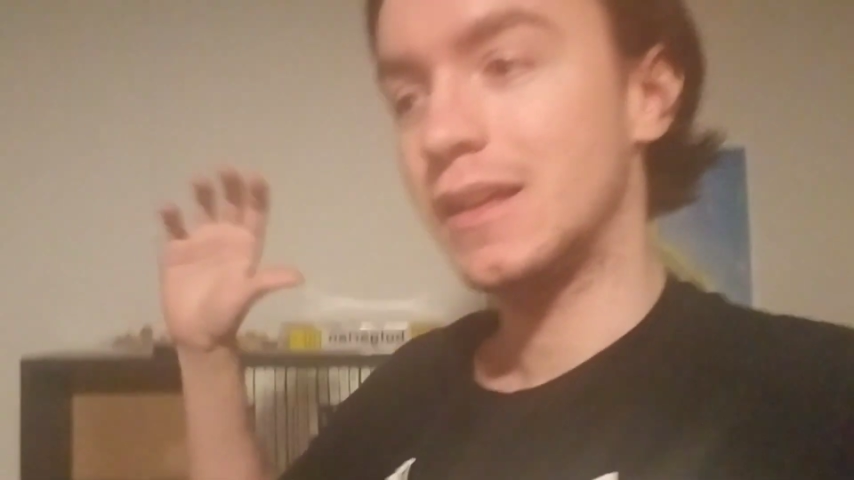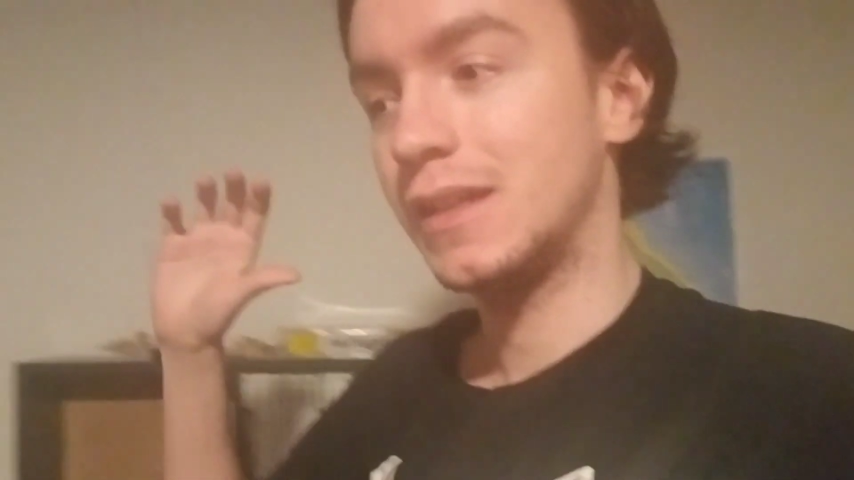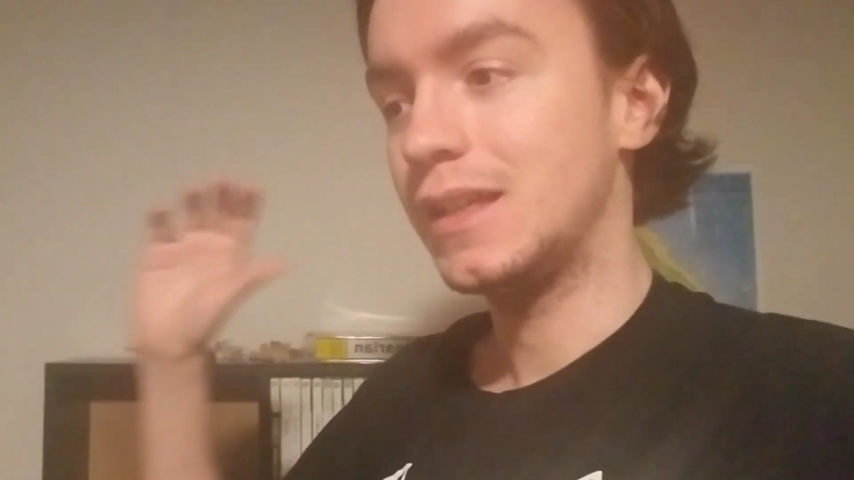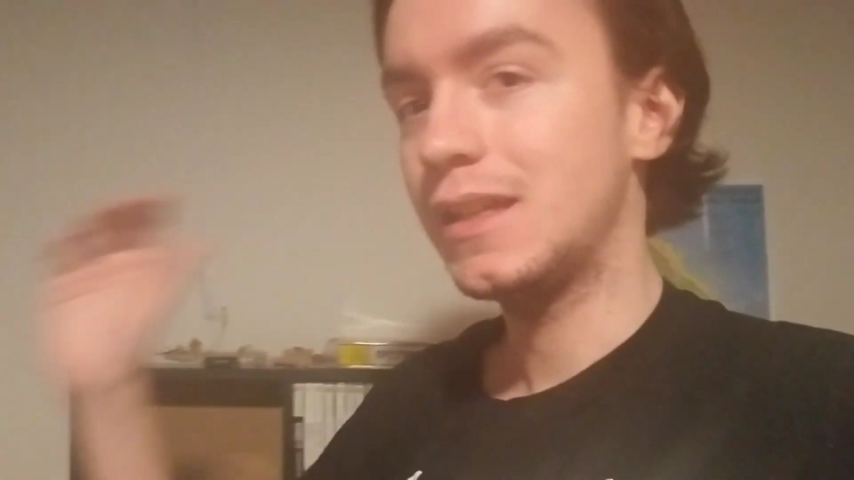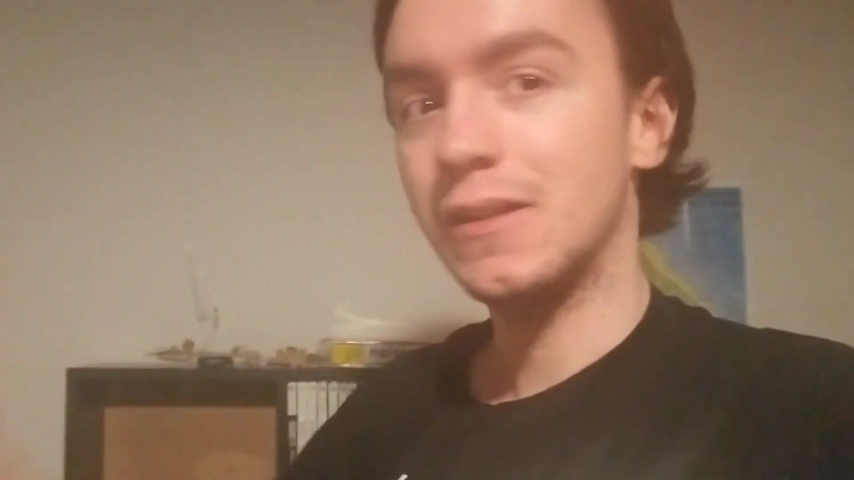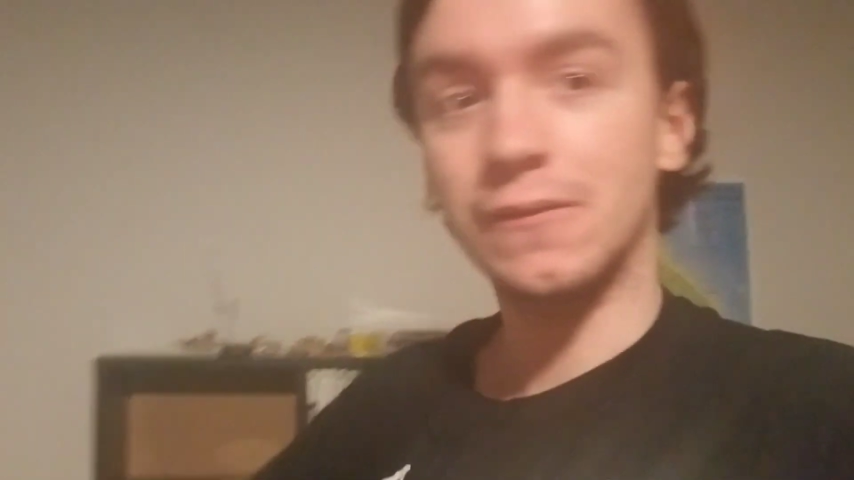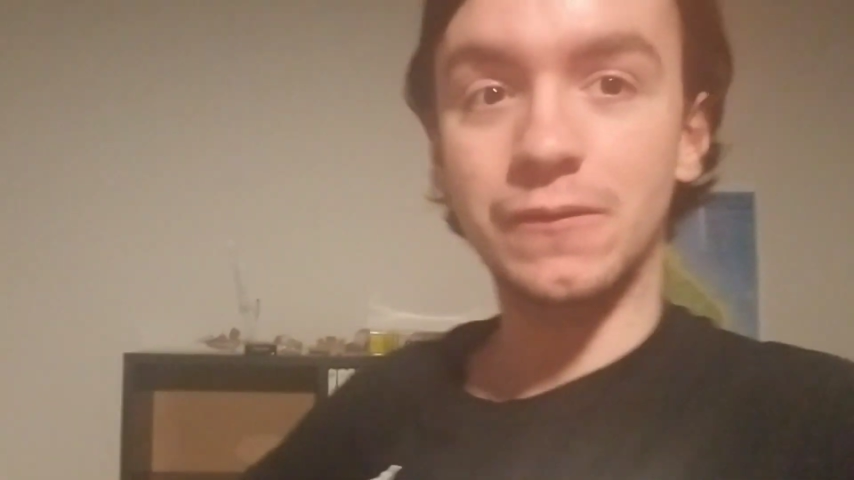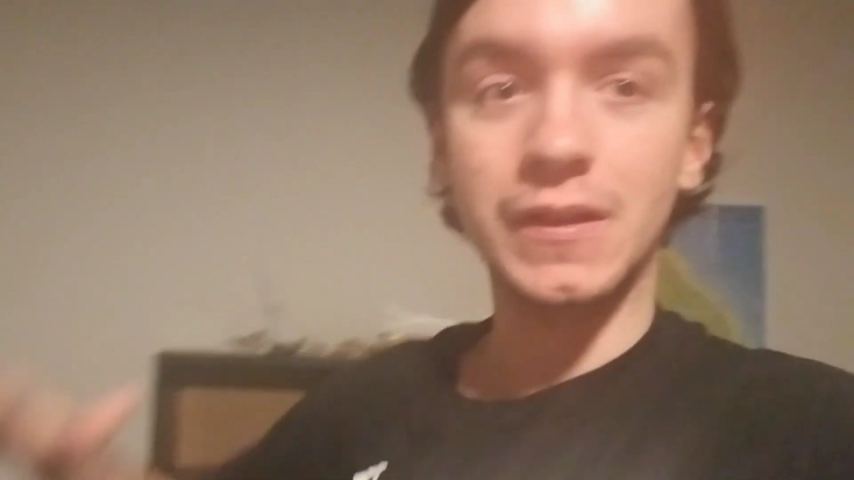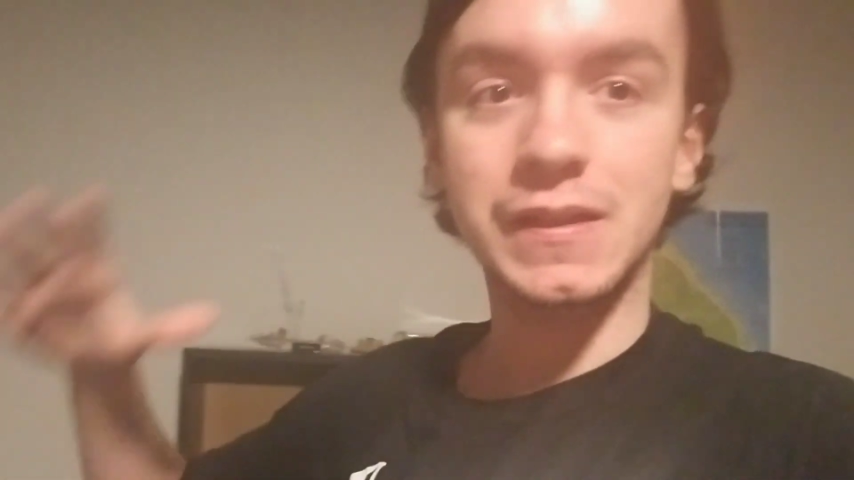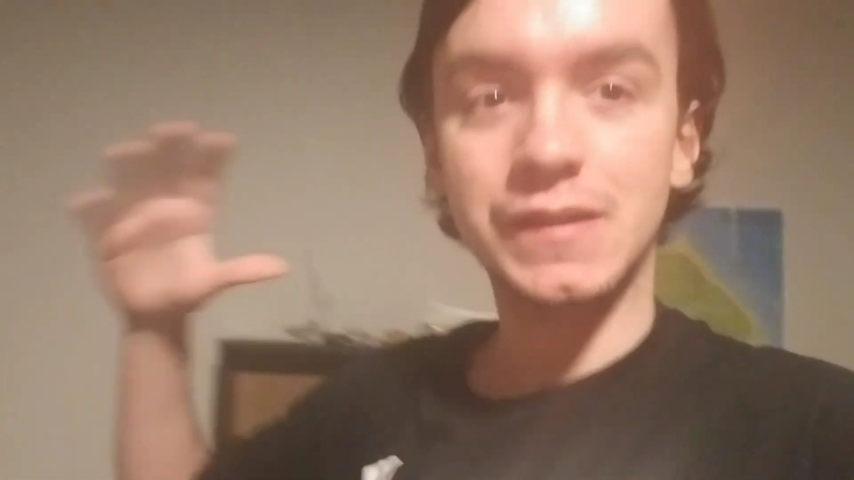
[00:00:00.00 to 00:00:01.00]
He can
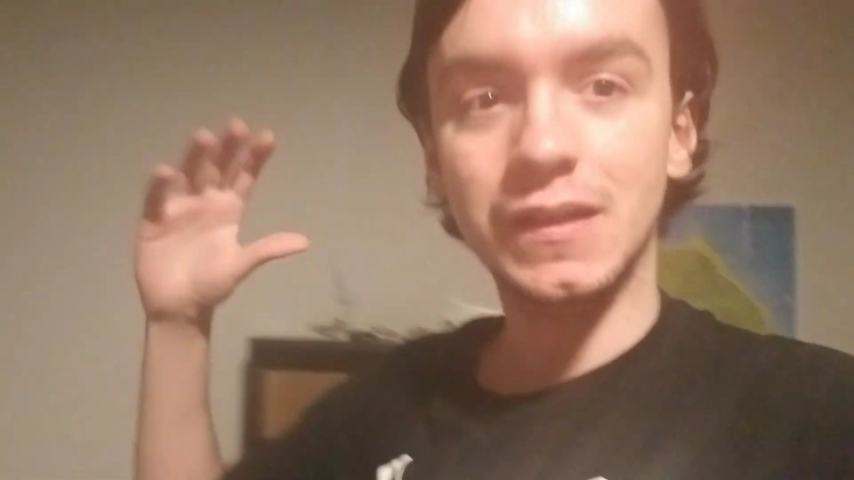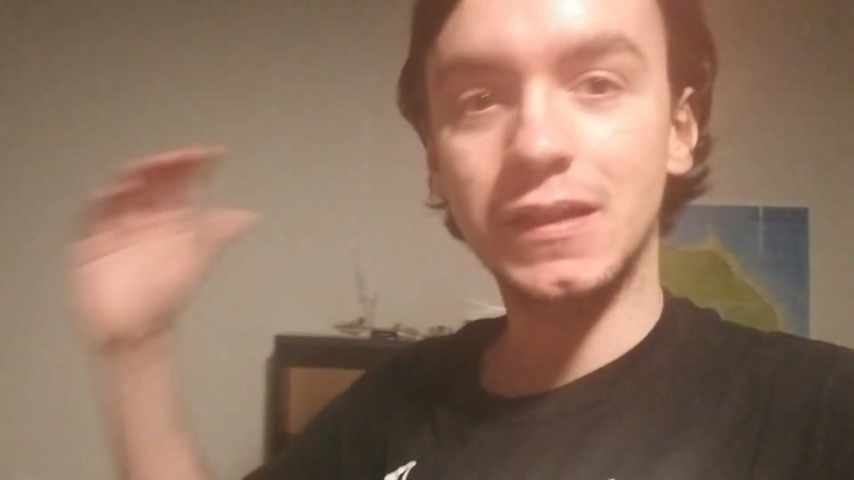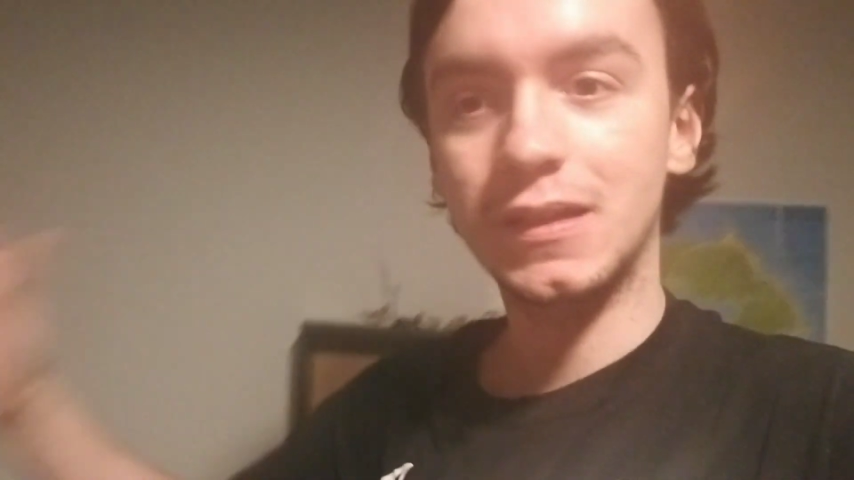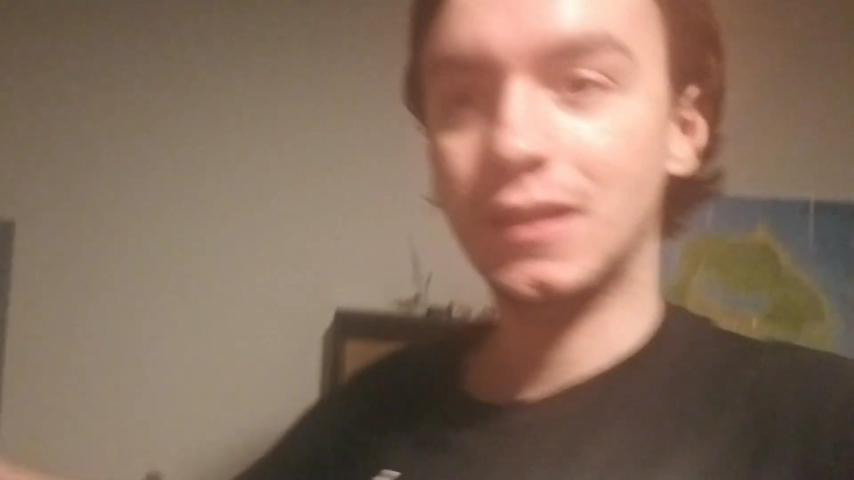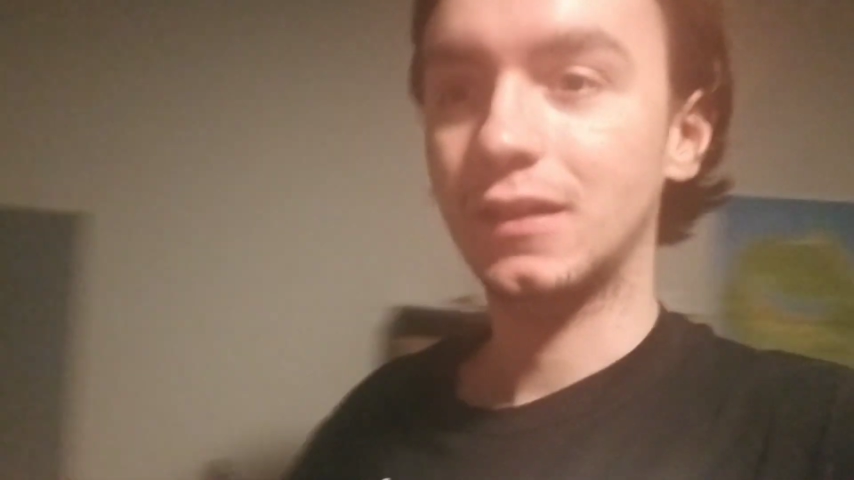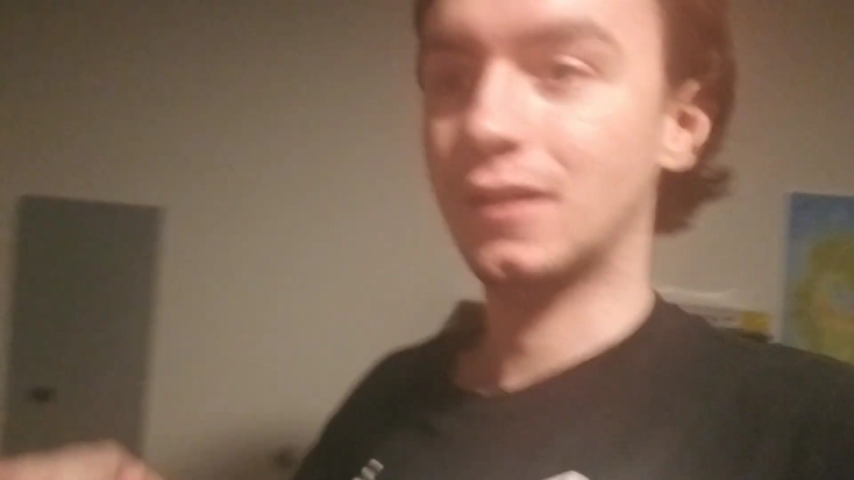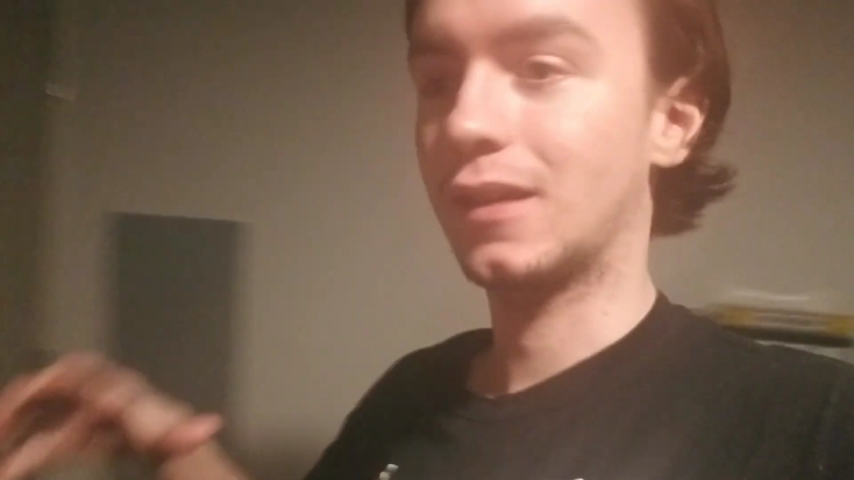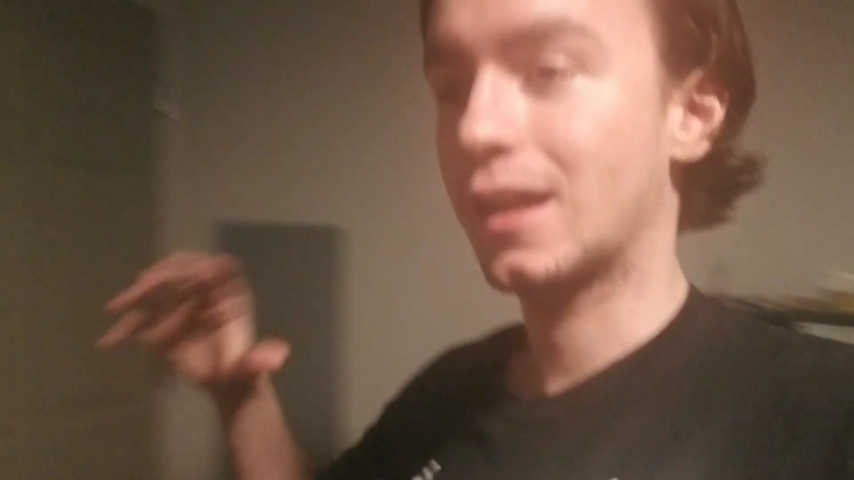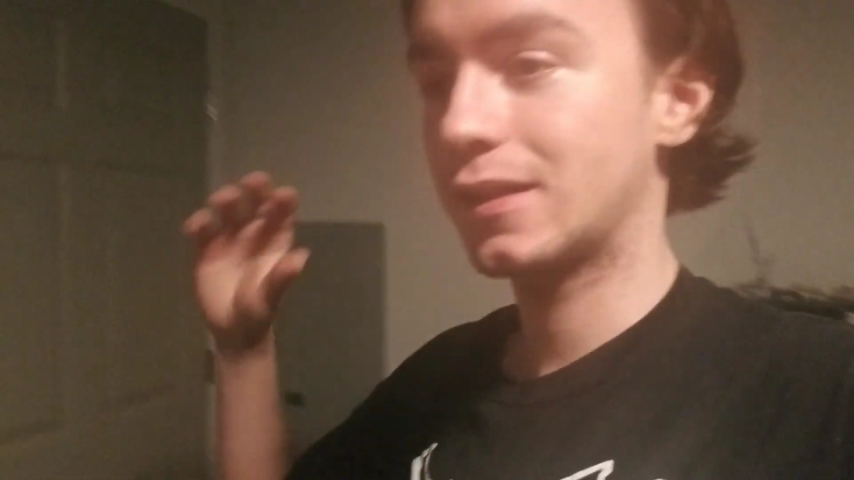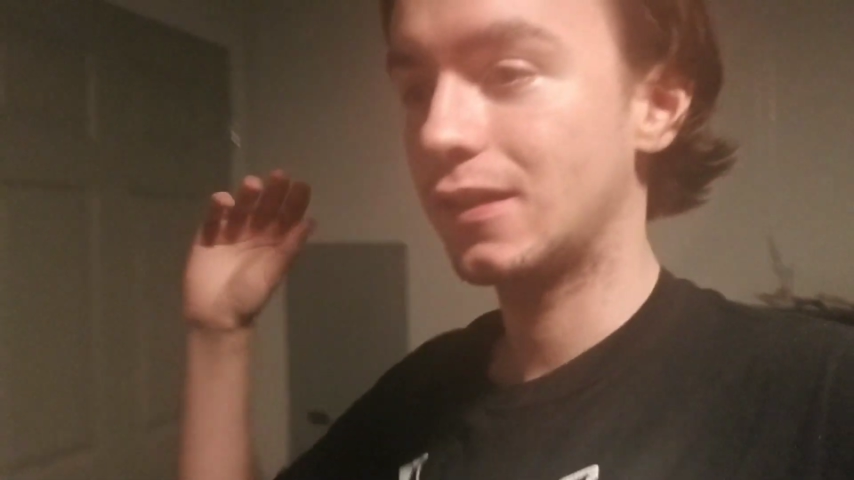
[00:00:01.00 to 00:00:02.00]
fix it, he can
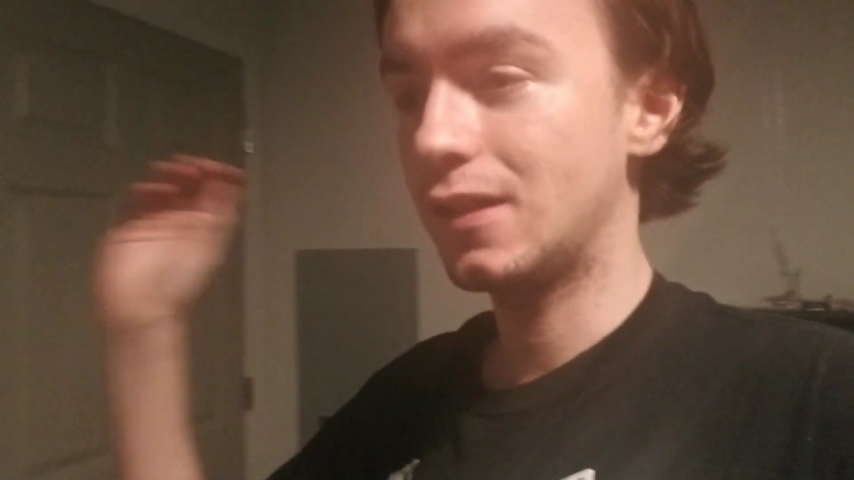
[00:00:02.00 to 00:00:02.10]
collect it,